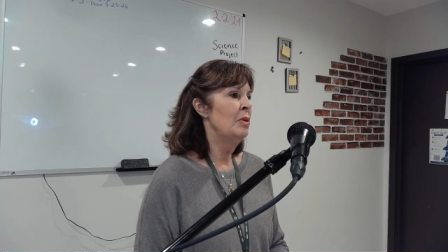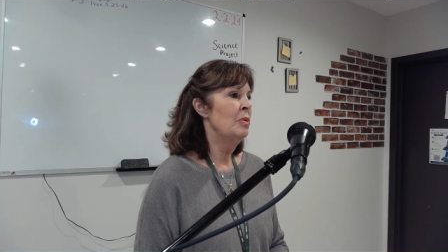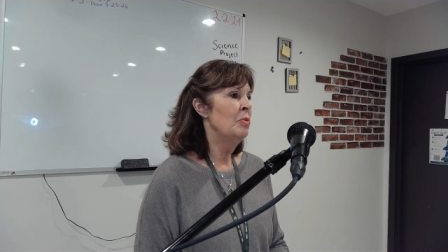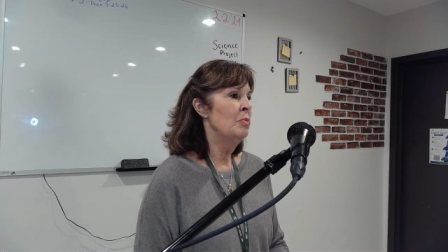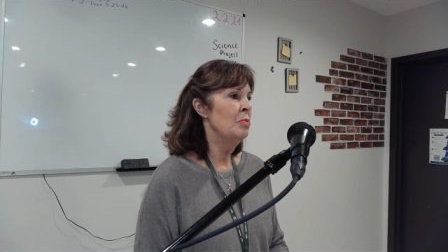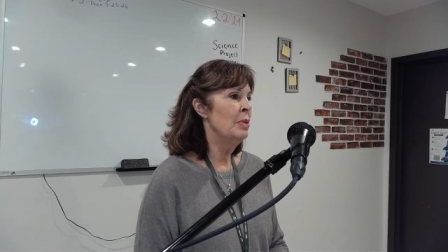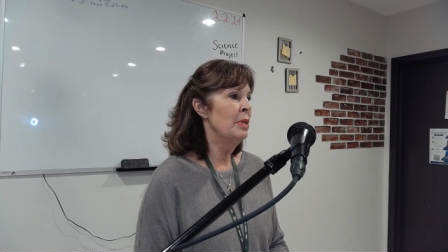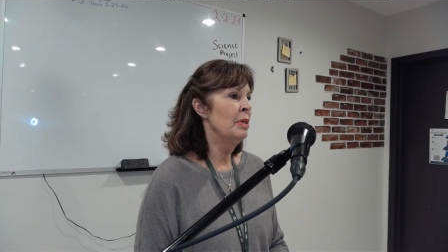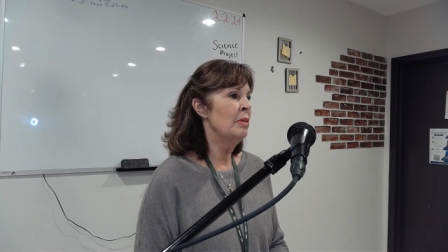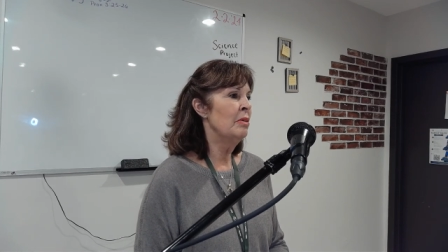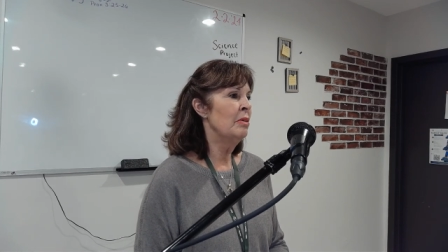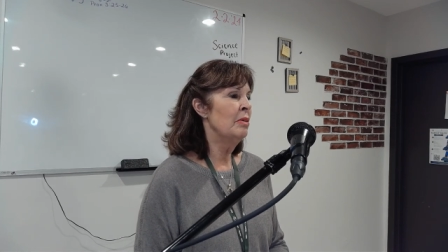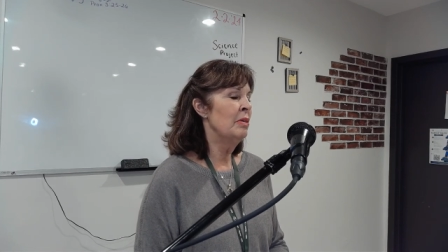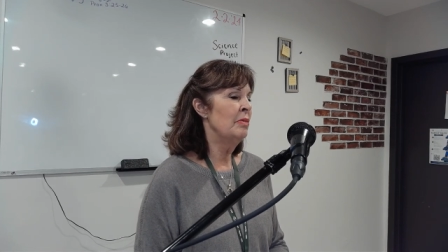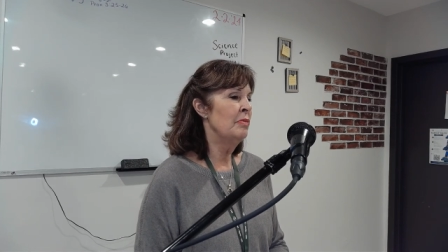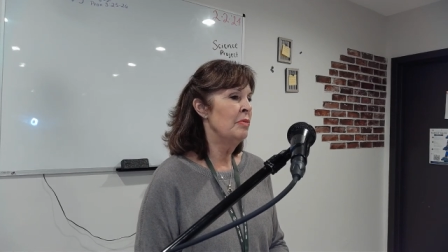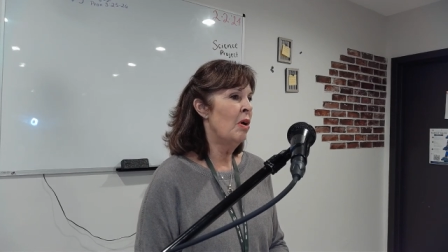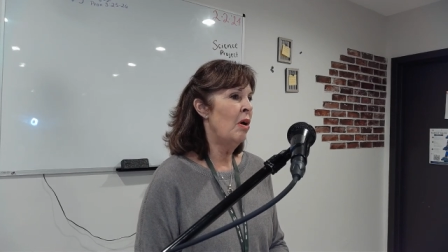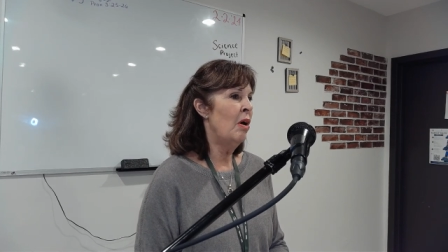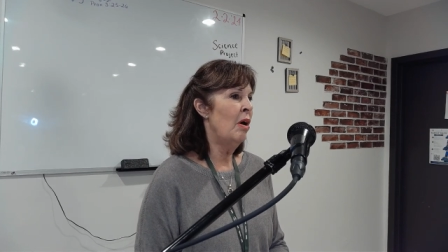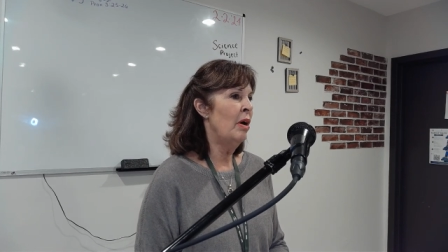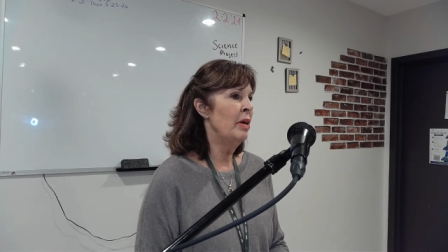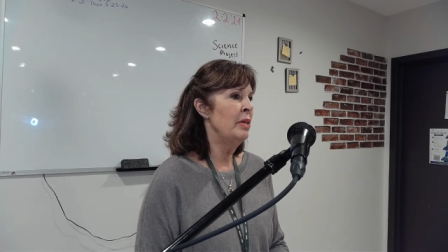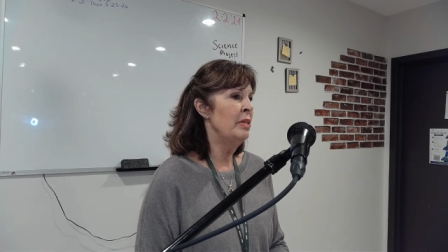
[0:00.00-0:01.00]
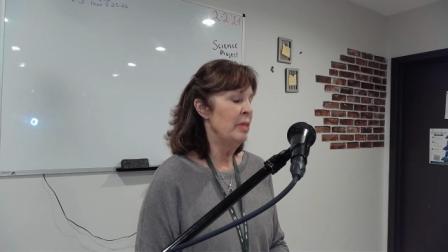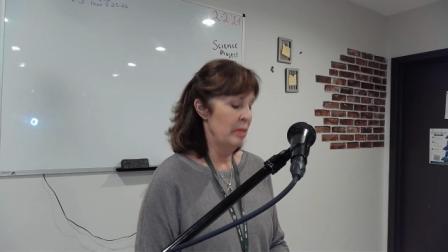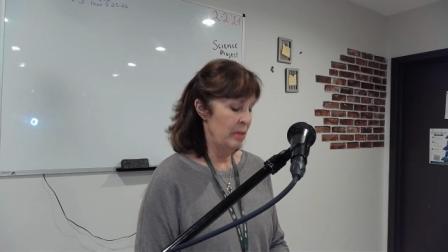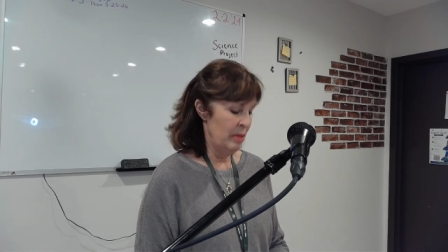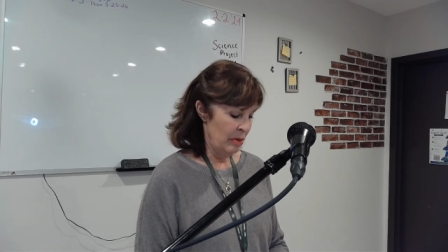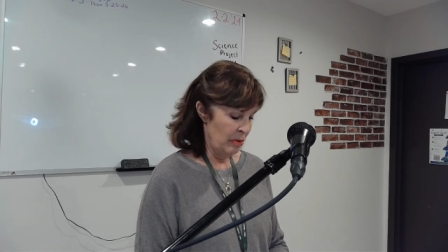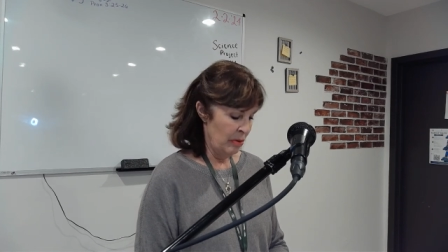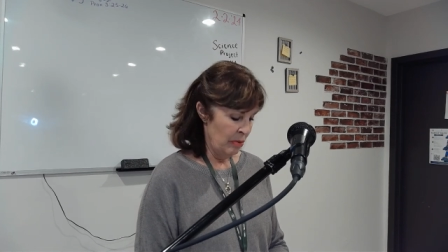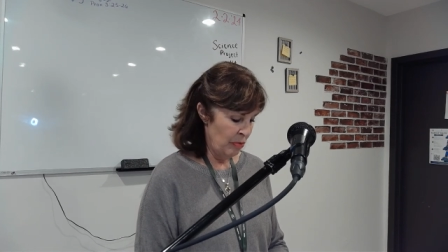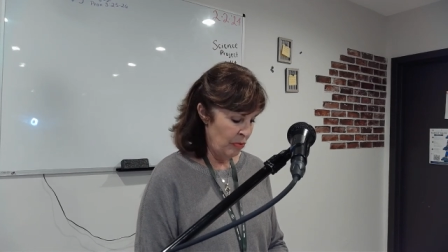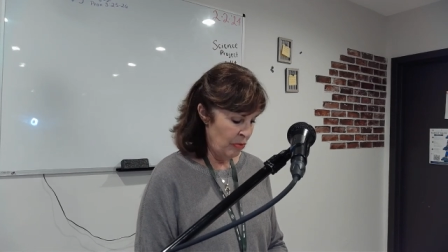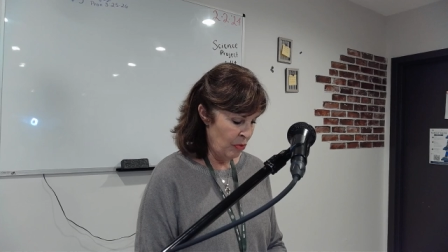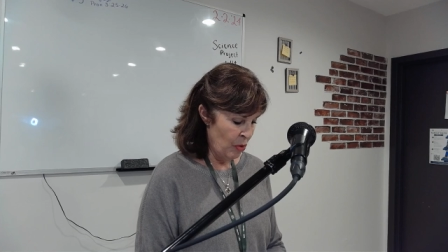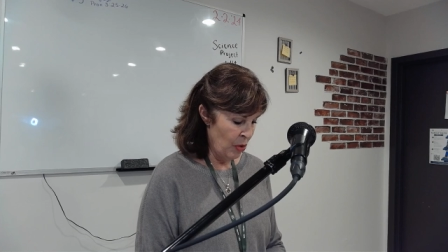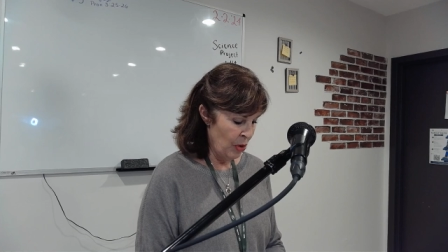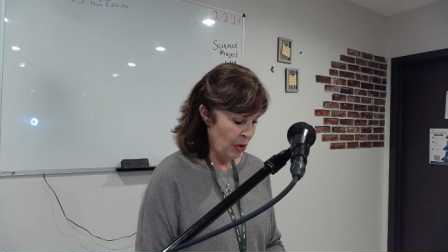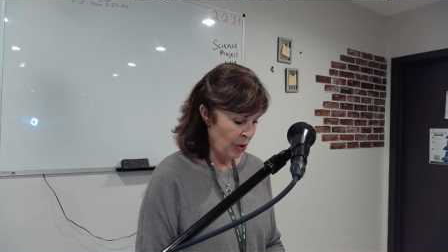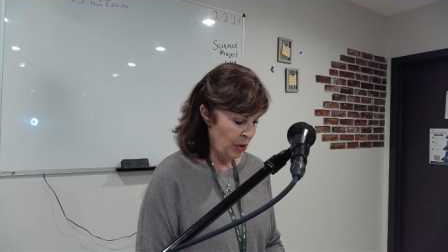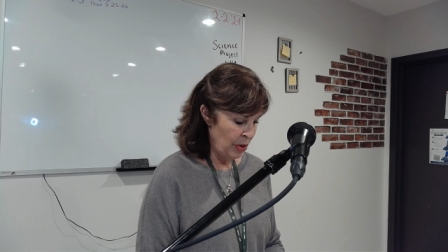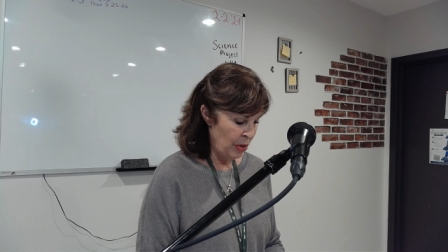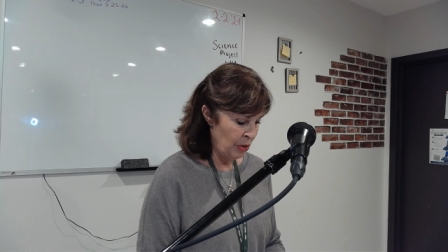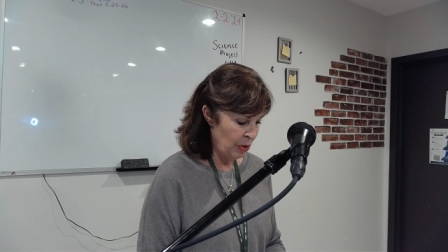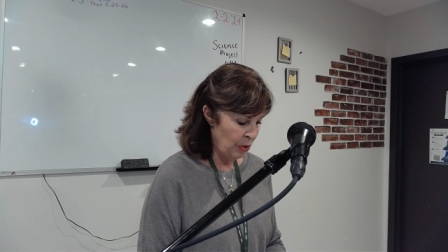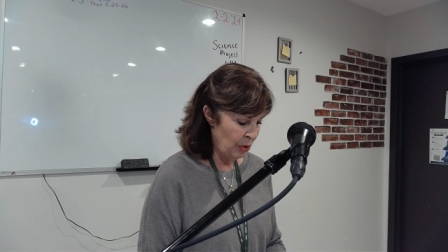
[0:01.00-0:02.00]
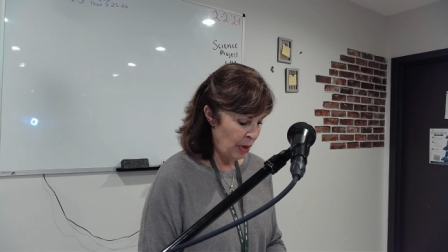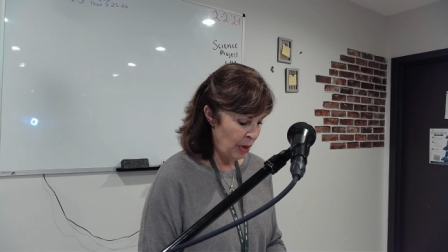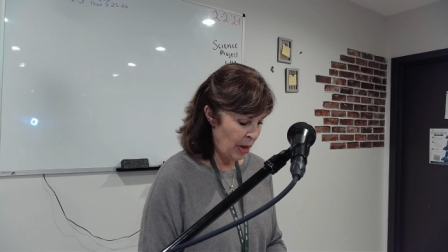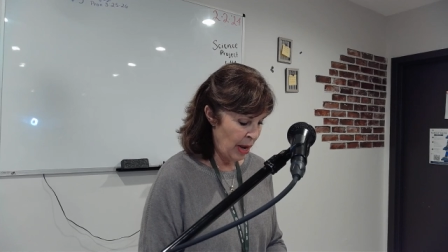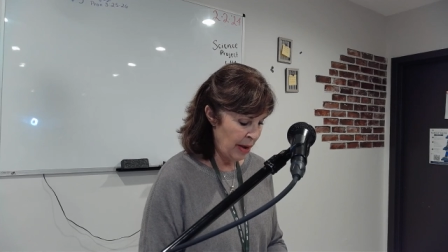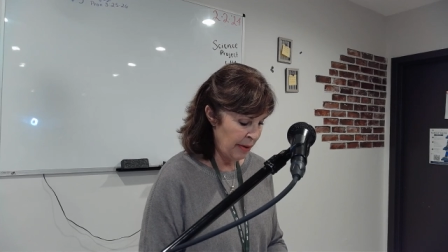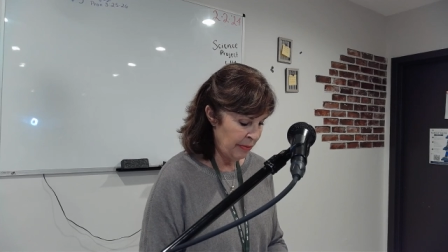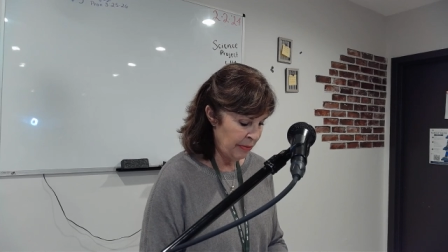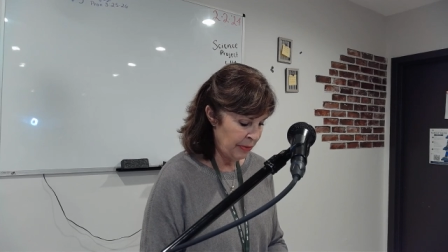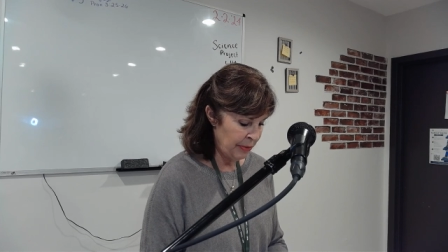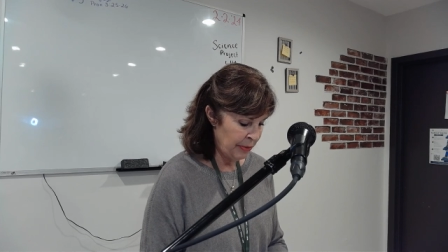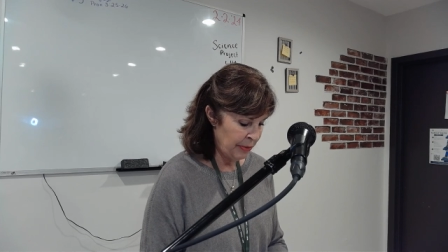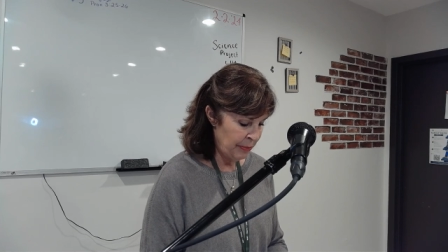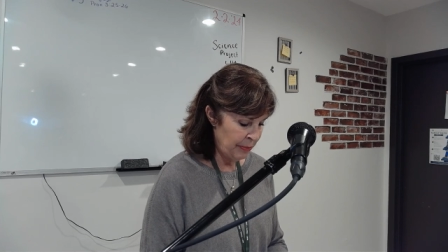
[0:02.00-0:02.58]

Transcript: will of God for your life.